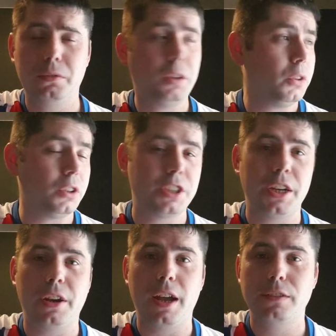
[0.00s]
really good
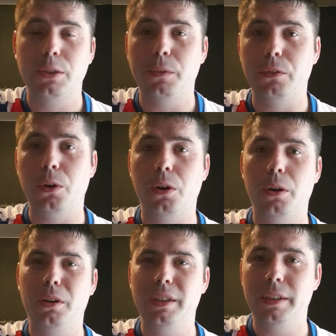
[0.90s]
centre-halves that we've
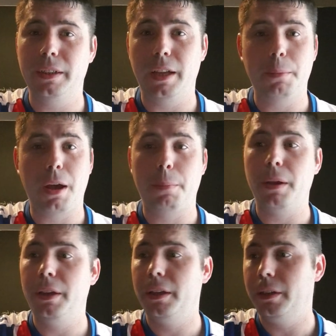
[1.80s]
got. In my
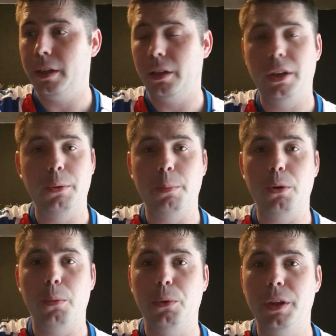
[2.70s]
opinion, I agree with
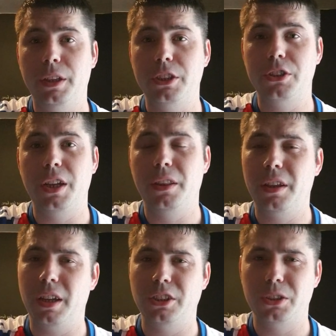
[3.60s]
Bob, we need to
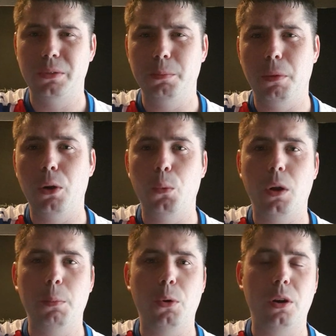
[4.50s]
strengthen that just
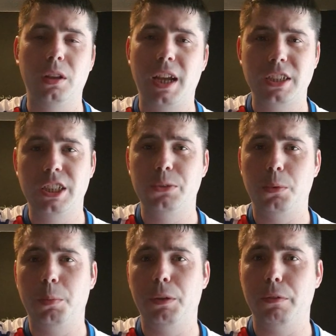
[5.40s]
one more. Last season
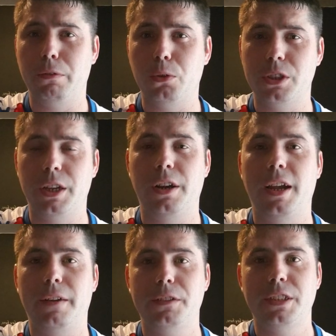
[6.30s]
we played with 4
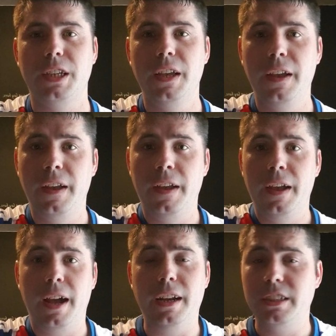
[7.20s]
centre-halves,
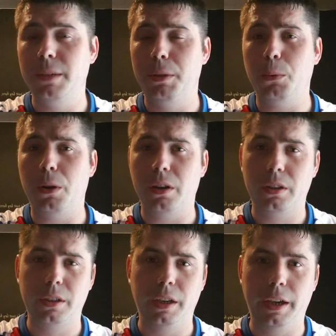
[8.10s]
and it seemed to work,